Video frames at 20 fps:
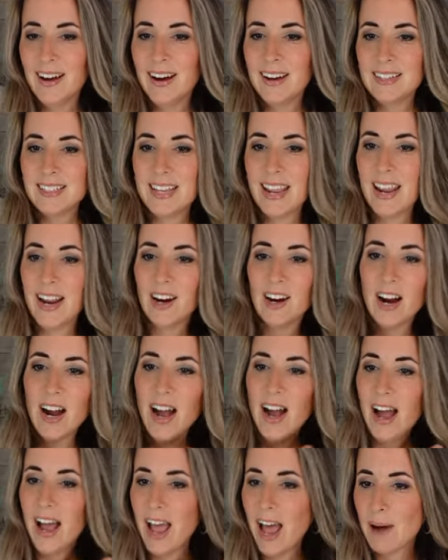
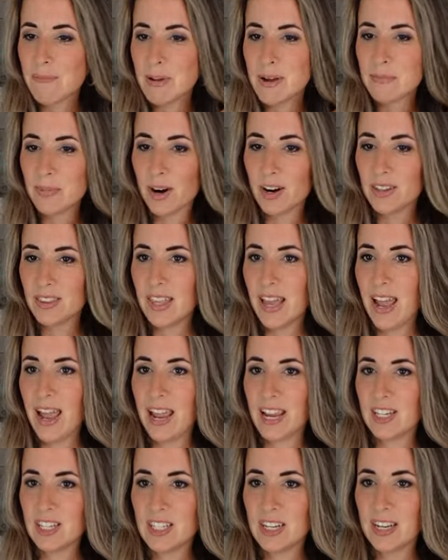Tara, happy
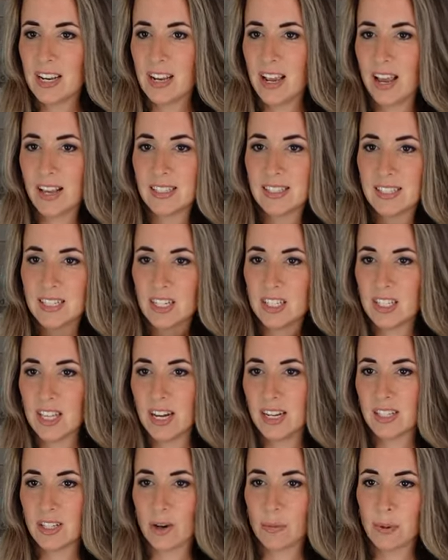birthday. She has she said
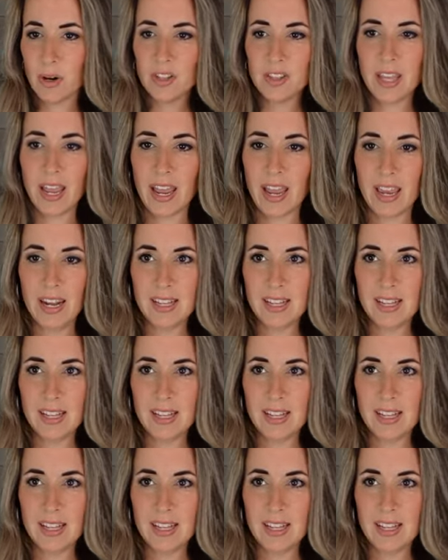it's her birthday.